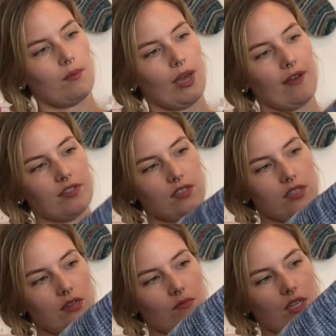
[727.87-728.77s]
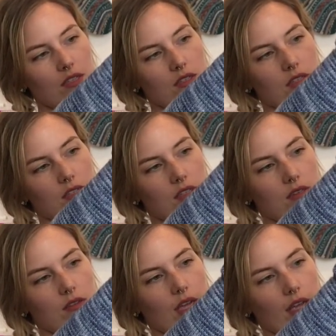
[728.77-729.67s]
I have to seam
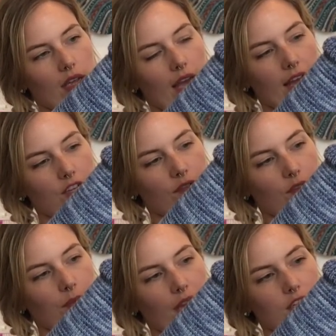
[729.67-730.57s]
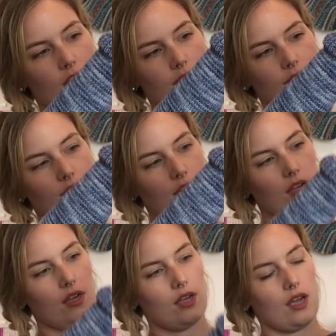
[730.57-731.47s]
this edge of the bind off.
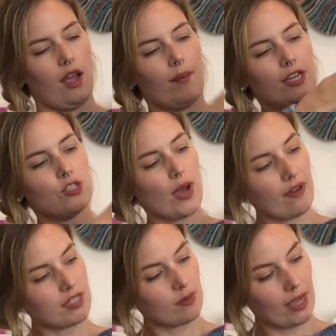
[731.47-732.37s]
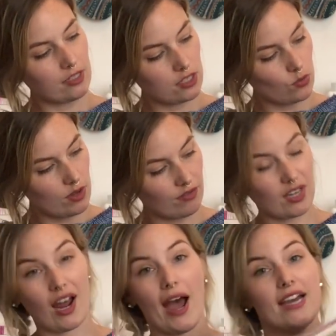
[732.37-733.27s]
I do have some ends to weave
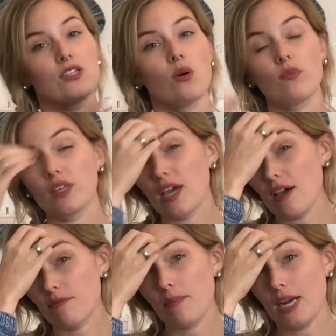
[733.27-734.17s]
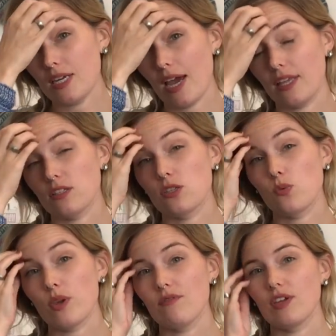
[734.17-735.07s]
in. I don't really have many ends to
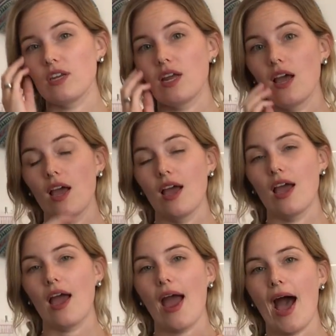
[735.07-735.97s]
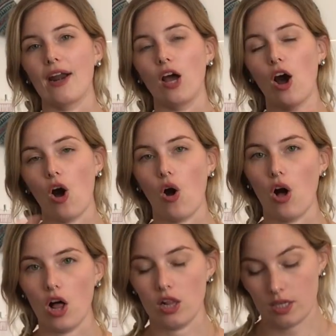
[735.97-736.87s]
weave in at
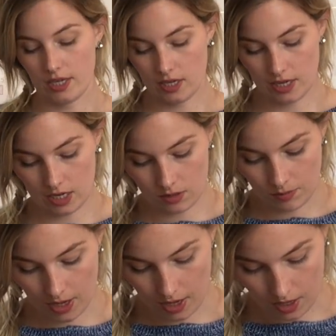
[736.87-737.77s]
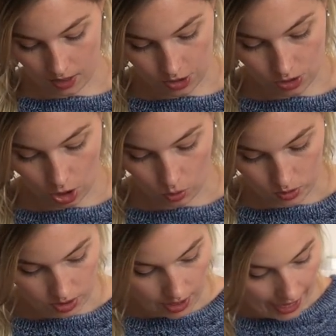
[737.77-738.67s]
all in my coat.